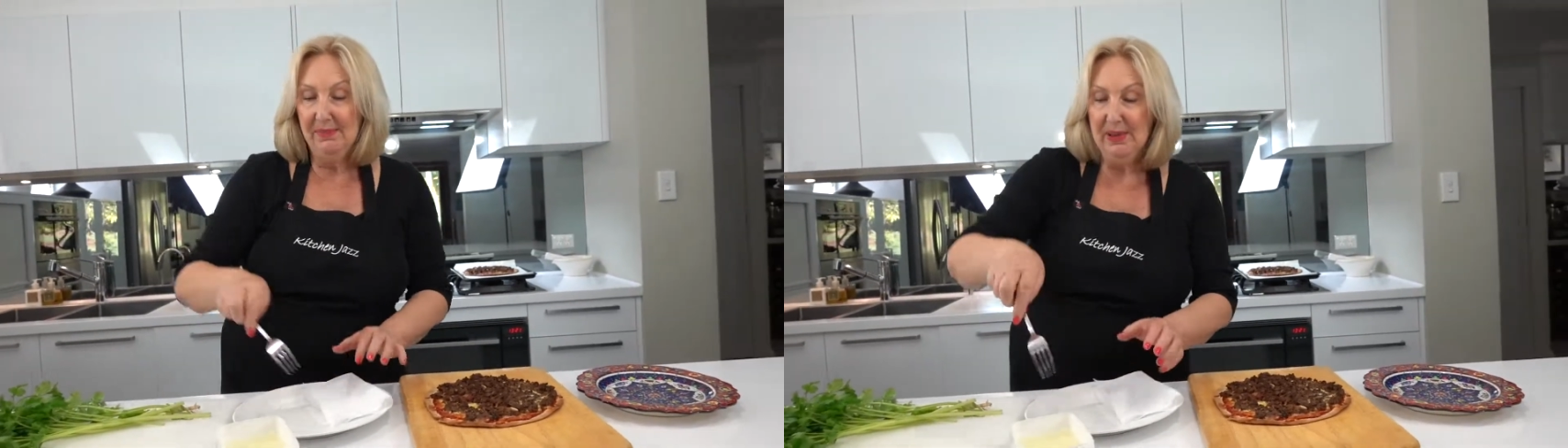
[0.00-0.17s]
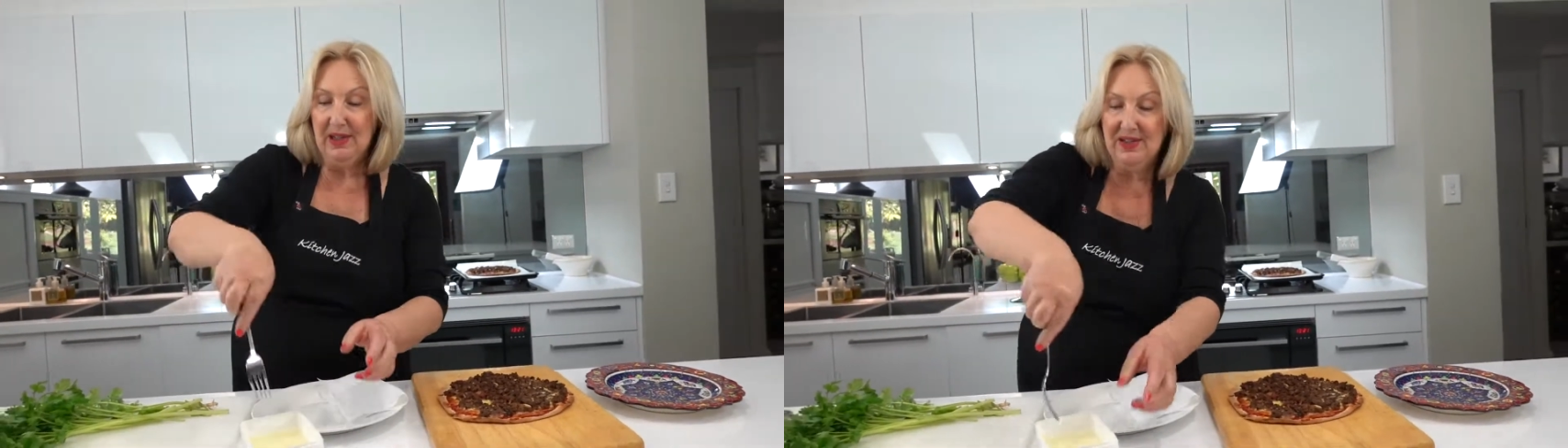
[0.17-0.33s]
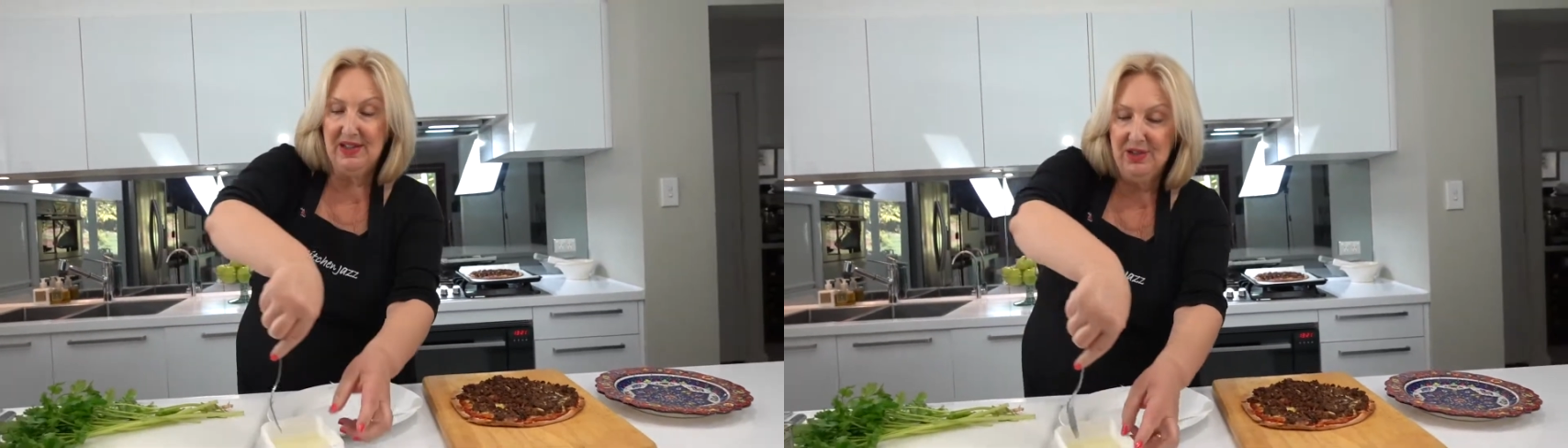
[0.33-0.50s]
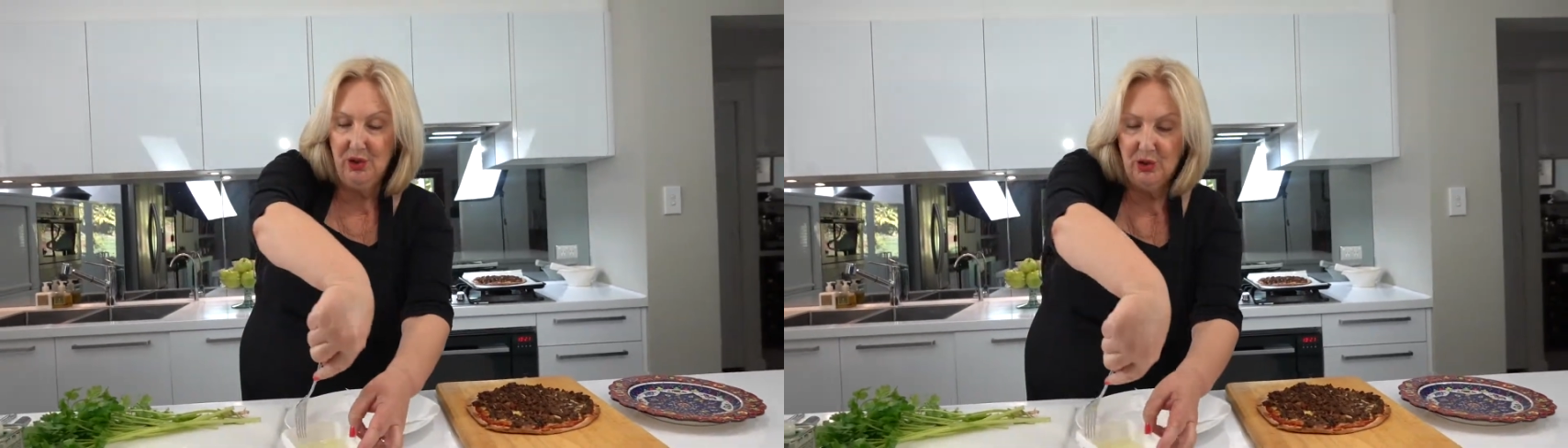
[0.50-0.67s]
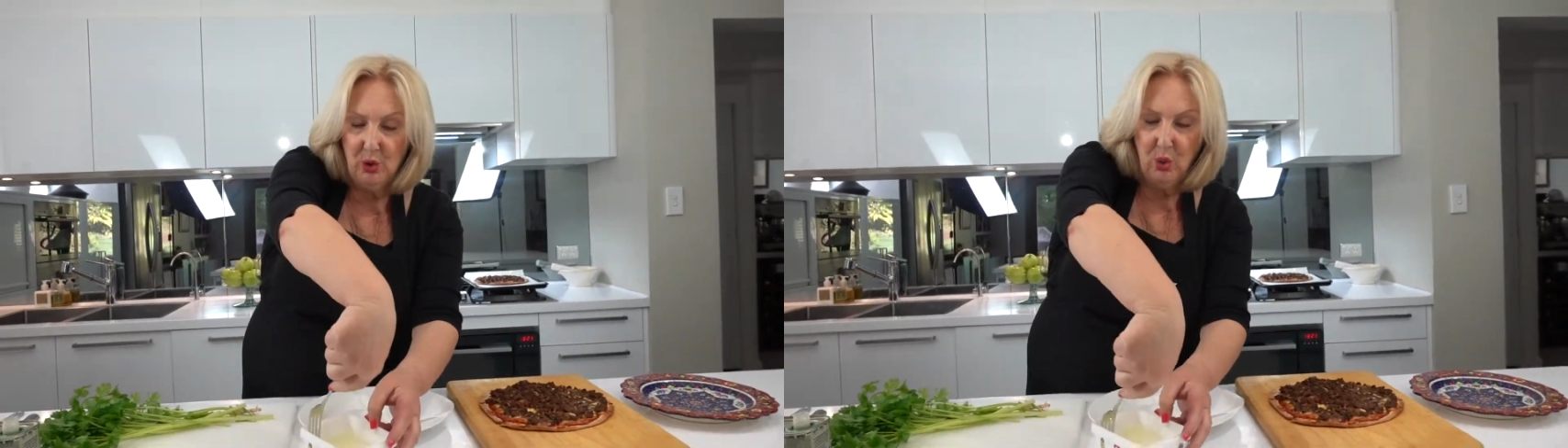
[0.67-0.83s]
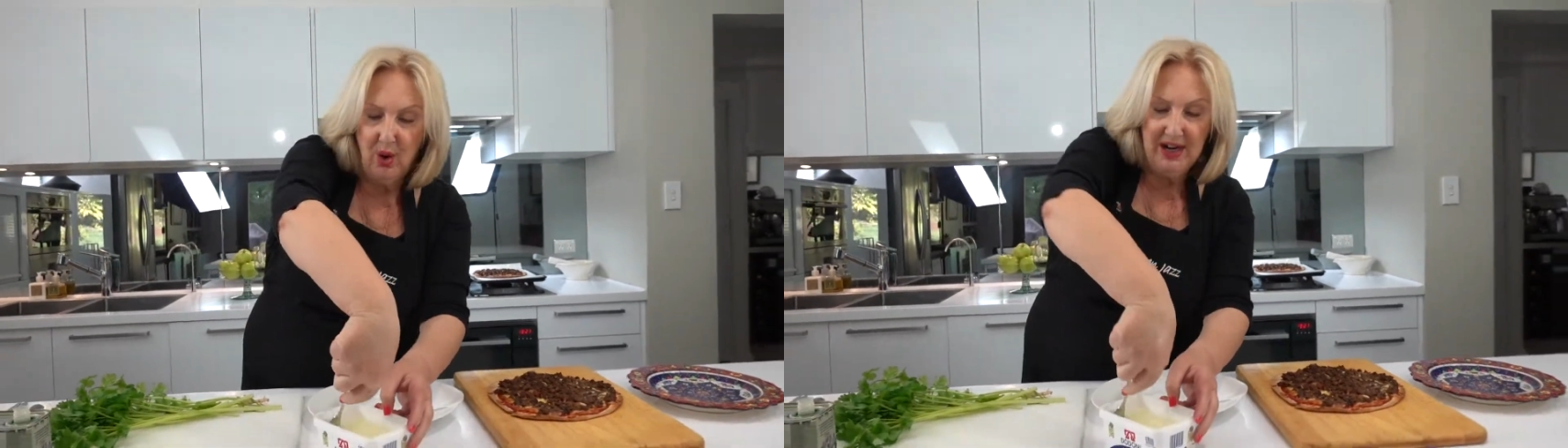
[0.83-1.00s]
because it's
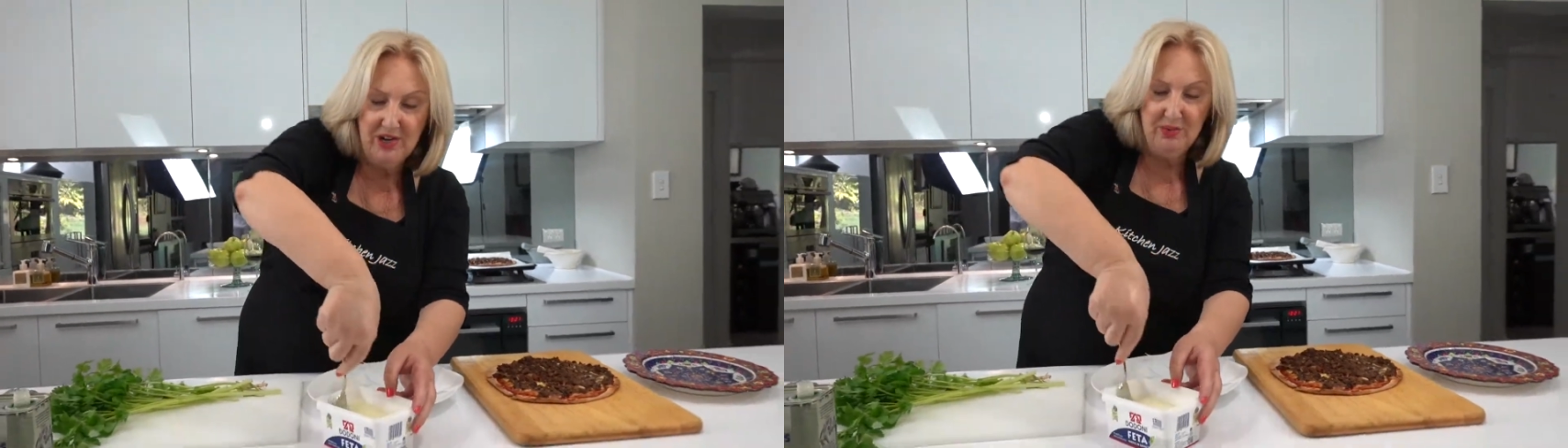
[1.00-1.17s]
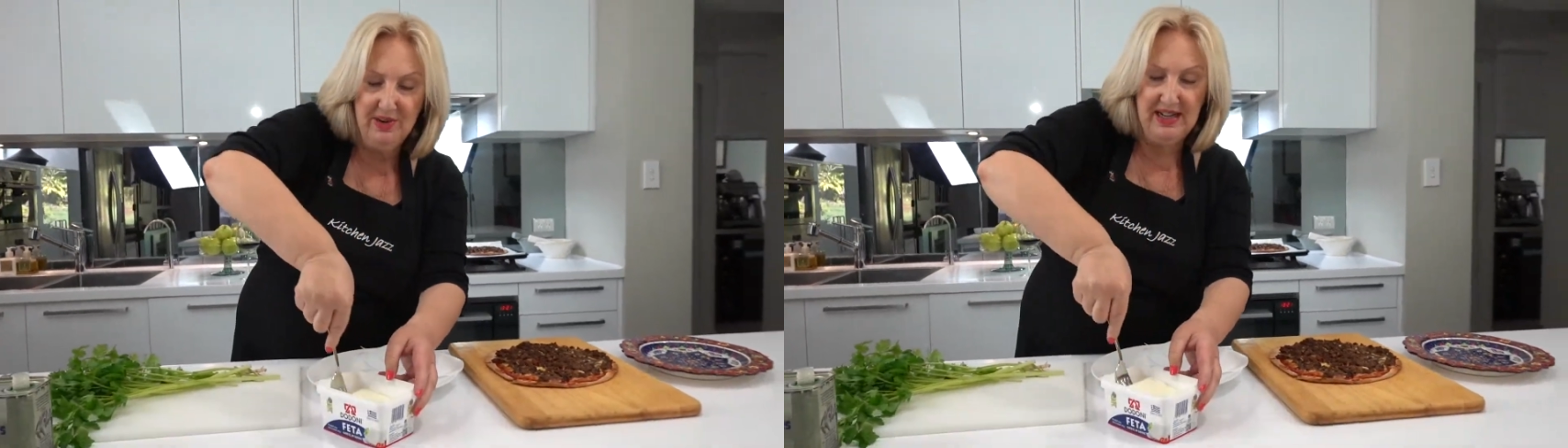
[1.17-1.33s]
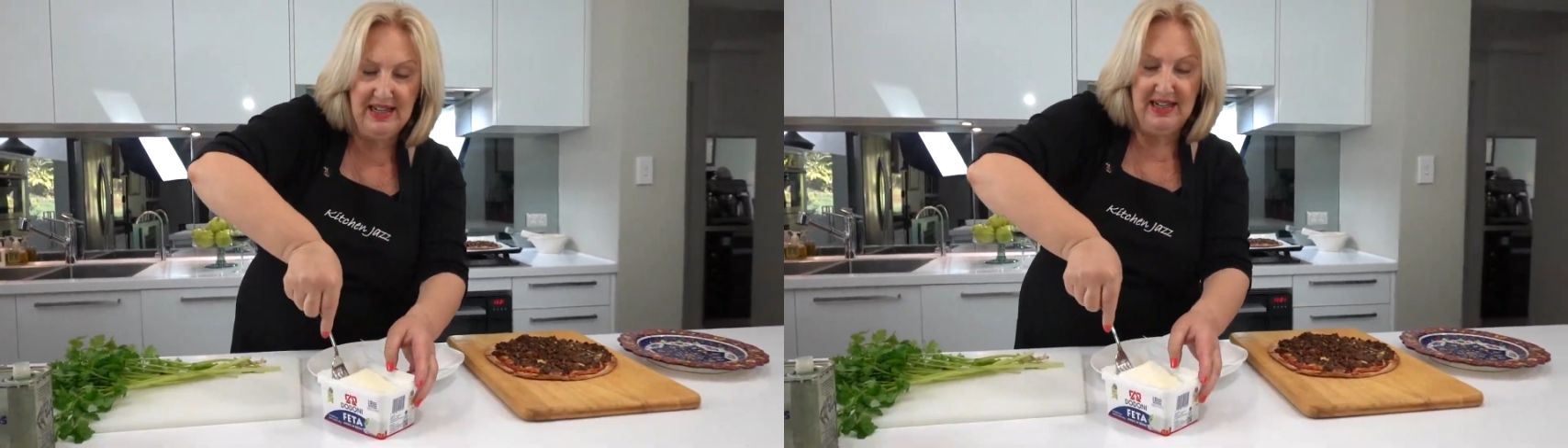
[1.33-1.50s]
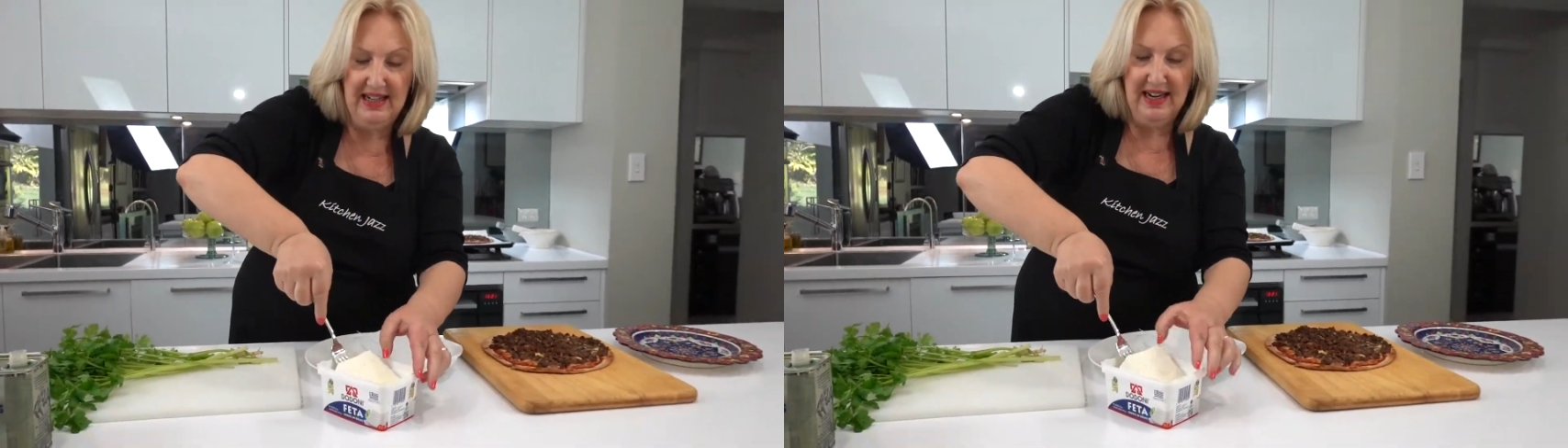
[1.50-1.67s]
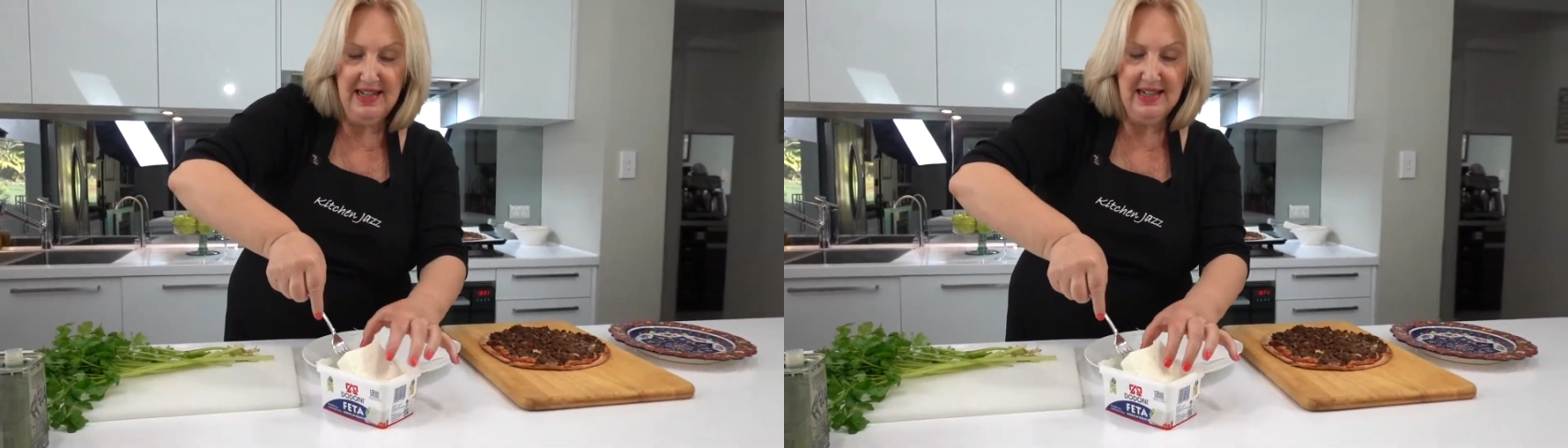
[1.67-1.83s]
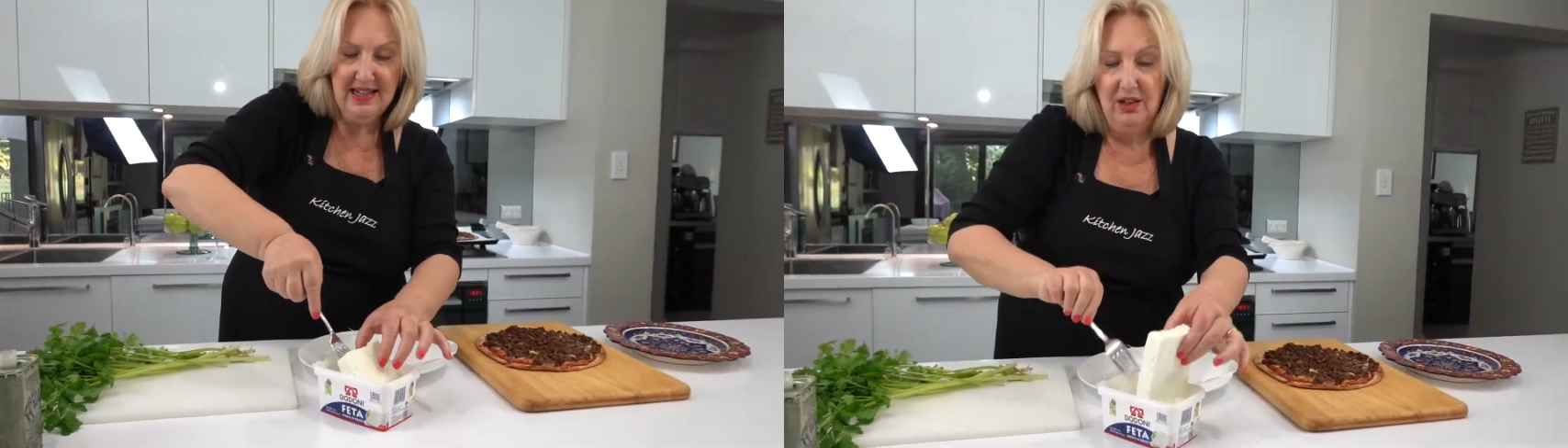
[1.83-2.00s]
not quite ready
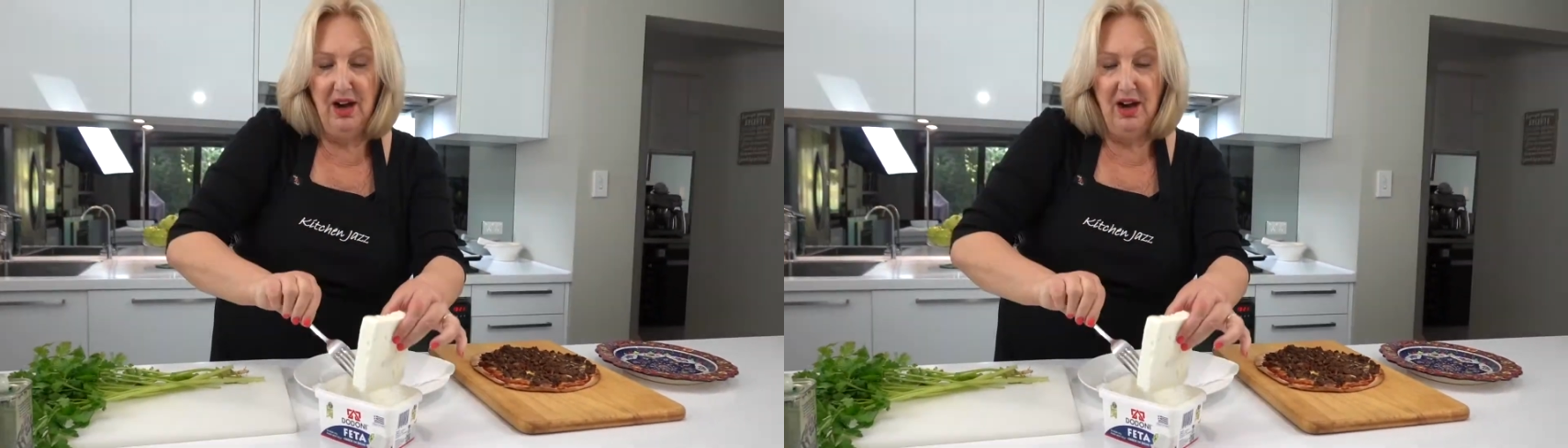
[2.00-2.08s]
yet,